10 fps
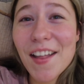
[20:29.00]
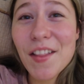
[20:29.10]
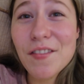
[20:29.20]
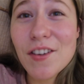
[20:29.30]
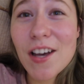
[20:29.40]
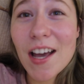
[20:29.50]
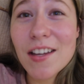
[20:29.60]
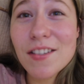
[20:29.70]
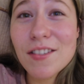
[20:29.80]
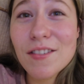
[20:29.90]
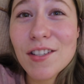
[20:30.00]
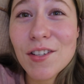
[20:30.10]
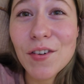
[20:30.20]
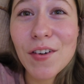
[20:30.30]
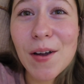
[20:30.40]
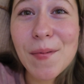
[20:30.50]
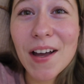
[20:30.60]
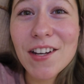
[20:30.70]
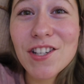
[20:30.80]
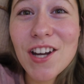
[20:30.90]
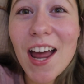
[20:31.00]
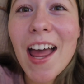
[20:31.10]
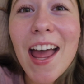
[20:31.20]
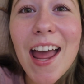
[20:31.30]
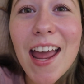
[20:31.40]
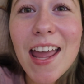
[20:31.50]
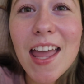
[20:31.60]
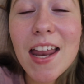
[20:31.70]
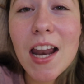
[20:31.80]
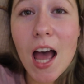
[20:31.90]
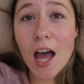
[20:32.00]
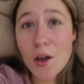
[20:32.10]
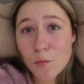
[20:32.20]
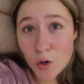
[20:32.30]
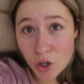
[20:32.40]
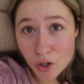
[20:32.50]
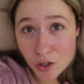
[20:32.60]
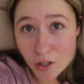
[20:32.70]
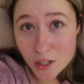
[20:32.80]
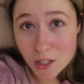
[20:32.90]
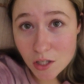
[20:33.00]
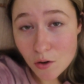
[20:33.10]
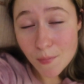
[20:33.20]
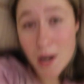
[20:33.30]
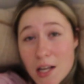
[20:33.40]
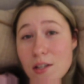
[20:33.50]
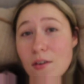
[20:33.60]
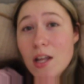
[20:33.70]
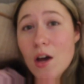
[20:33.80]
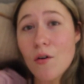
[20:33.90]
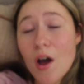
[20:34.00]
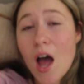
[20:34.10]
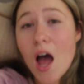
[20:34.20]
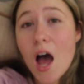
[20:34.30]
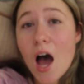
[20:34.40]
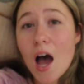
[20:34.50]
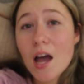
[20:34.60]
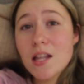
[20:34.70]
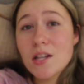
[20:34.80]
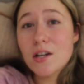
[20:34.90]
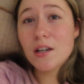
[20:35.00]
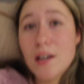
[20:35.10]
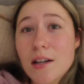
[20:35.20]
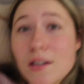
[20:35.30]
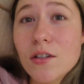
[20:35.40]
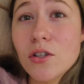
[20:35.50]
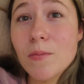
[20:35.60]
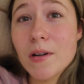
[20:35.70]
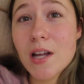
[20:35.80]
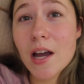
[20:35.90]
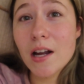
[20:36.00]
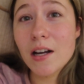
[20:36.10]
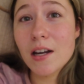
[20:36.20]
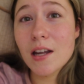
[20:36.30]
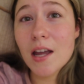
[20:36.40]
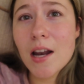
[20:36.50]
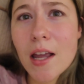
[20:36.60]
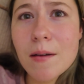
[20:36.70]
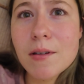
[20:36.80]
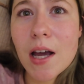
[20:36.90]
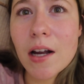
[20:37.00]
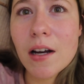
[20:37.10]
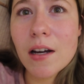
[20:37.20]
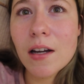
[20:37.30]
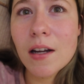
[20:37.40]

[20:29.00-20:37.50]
I love you guys so very much. And I will see you in my next video. I look super tired and I am tired.